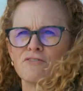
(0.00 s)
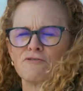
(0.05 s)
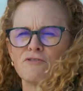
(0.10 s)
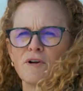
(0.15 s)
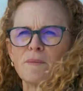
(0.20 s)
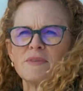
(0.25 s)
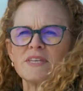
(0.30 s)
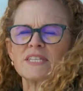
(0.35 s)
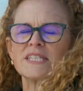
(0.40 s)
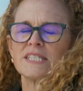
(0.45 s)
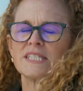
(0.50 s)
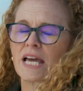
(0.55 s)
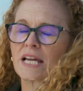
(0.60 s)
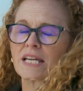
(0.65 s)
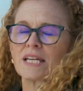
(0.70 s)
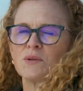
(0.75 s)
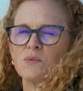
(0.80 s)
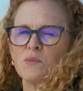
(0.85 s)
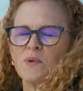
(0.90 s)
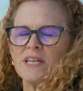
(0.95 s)
From the
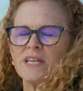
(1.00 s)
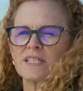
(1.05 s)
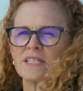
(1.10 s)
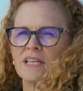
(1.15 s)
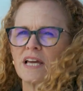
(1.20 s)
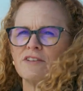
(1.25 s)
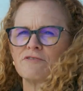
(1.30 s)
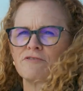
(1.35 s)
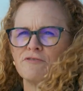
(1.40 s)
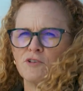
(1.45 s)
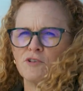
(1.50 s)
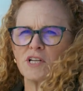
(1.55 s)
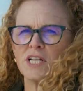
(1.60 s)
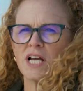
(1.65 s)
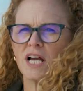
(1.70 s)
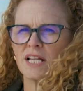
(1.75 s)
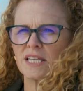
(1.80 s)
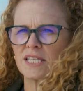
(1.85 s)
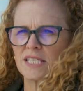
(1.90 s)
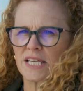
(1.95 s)
second we set foot
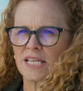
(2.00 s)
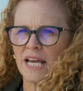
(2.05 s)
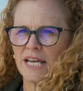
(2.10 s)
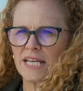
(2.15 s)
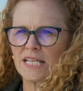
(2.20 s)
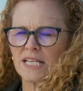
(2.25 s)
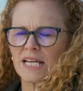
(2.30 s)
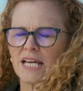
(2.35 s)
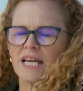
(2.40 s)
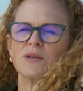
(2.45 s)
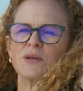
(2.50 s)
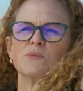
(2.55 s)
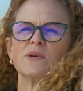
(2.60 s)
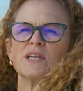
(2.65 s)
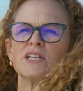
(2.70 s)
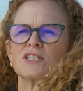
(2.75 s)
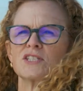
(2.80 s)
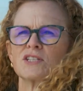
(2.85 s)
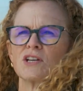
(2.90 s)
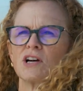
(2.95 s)
on site and
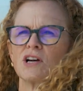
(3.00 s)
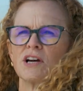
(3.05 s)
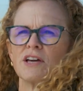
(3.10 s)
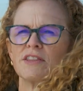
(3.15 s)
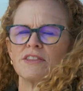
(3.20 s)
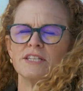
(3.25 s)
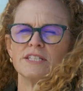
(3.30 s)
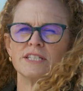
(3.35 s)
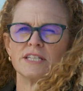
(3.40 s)
we saw the